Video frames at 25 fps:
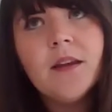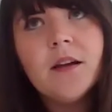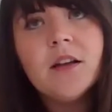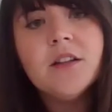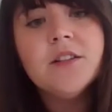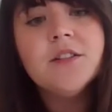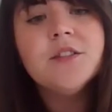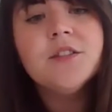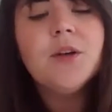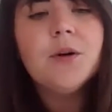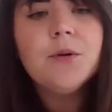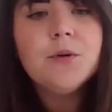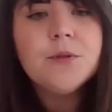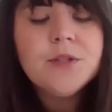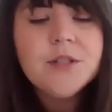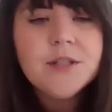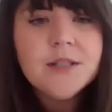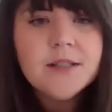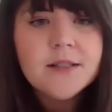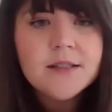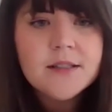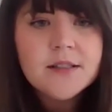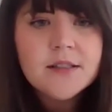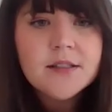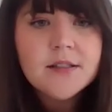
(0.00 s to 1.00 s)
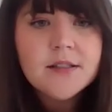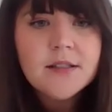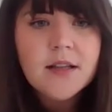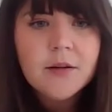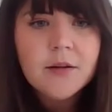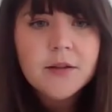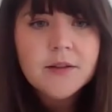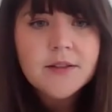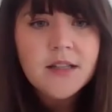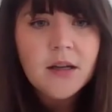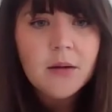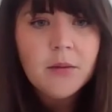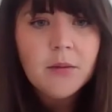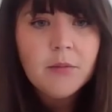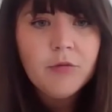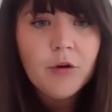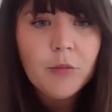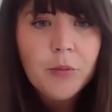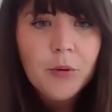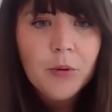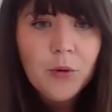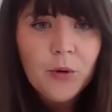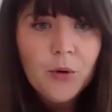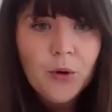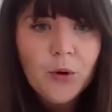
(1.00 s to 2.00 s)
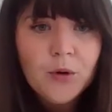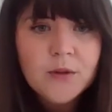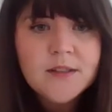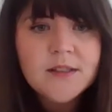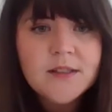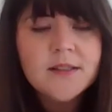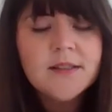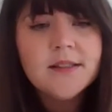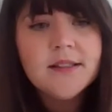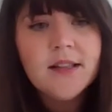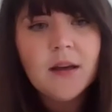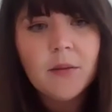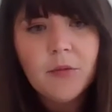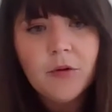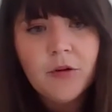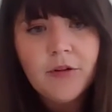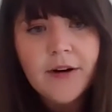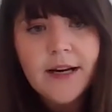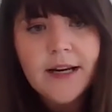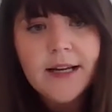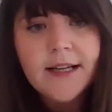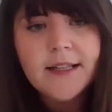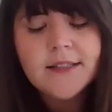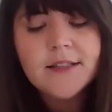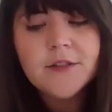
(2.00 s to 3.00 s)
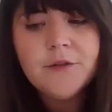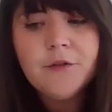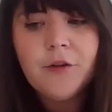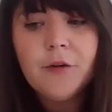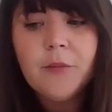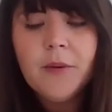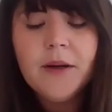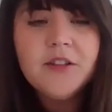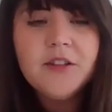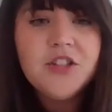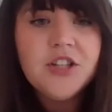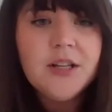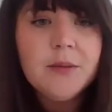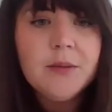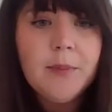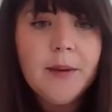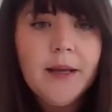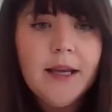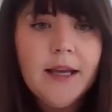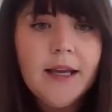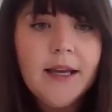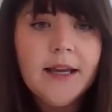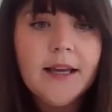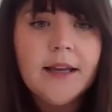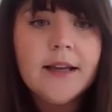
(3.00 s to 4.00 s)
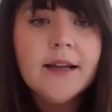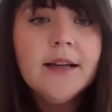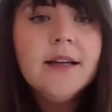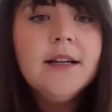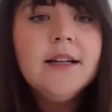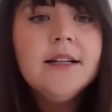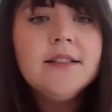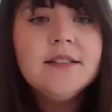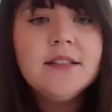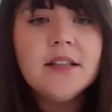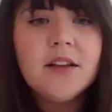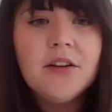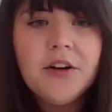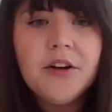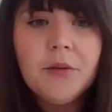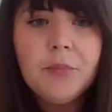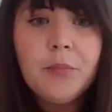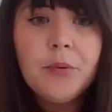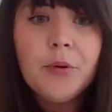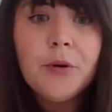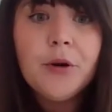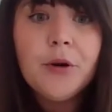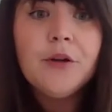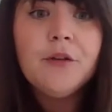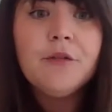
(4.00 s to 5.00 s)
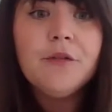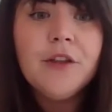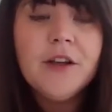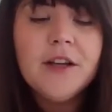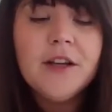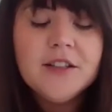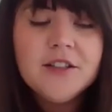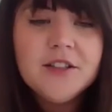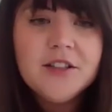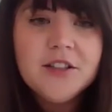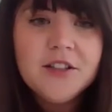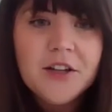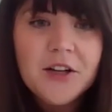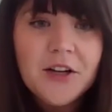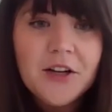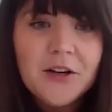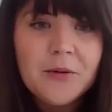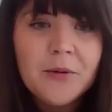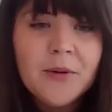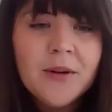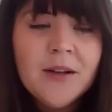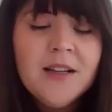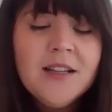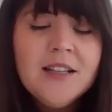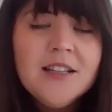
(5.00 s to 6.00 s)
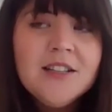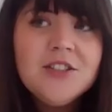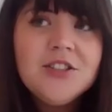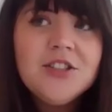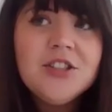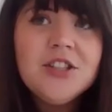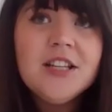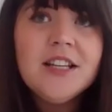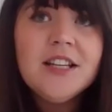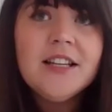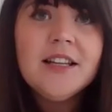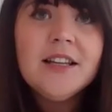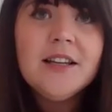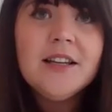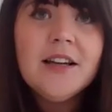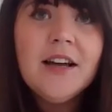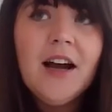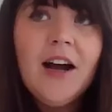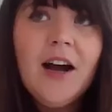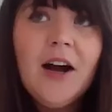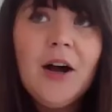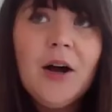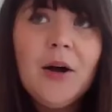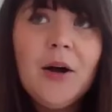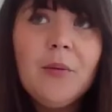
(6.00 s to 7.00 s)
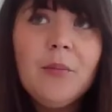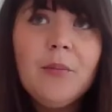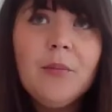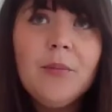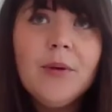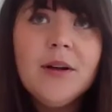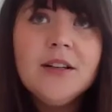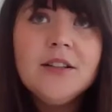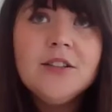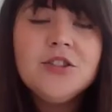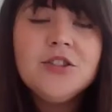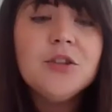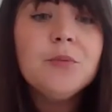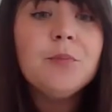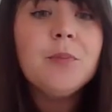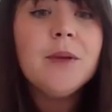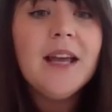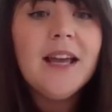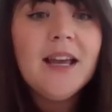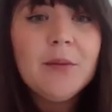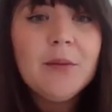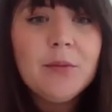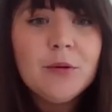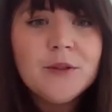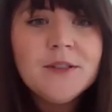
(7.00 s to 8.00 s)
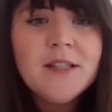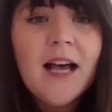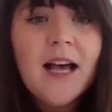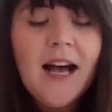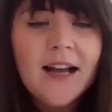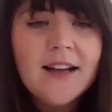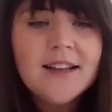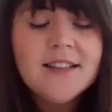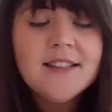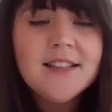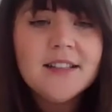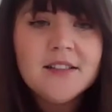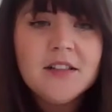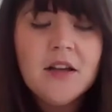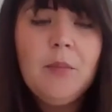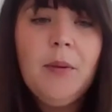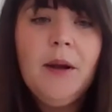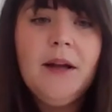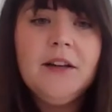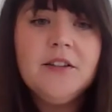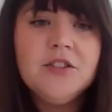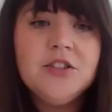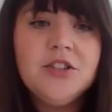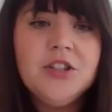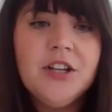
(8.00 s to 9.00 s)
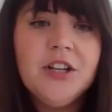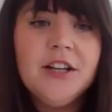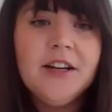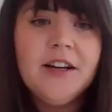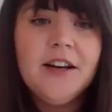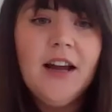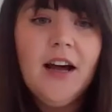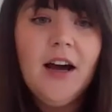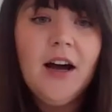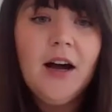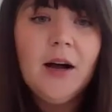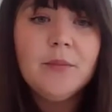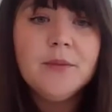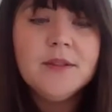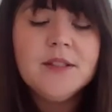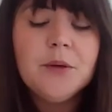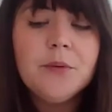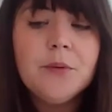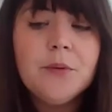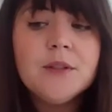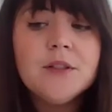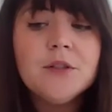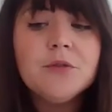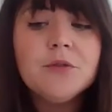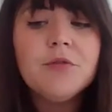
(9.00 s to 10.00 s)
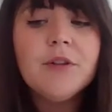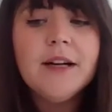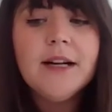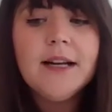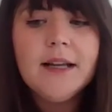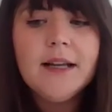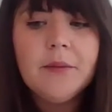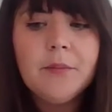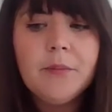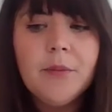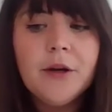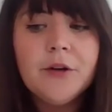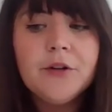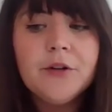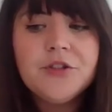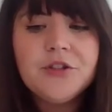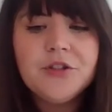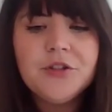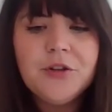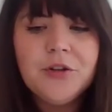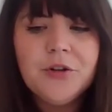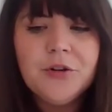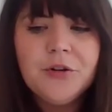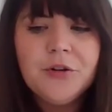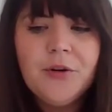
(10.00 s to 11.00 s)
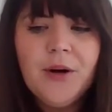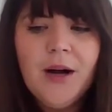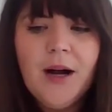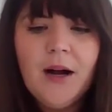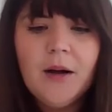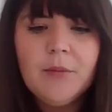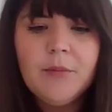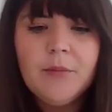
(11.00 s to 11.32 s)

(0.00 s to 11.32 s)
consultants' reports and summaries from her GP to kind of prove that, you know, she should be able to access her pension. So it was a really emotional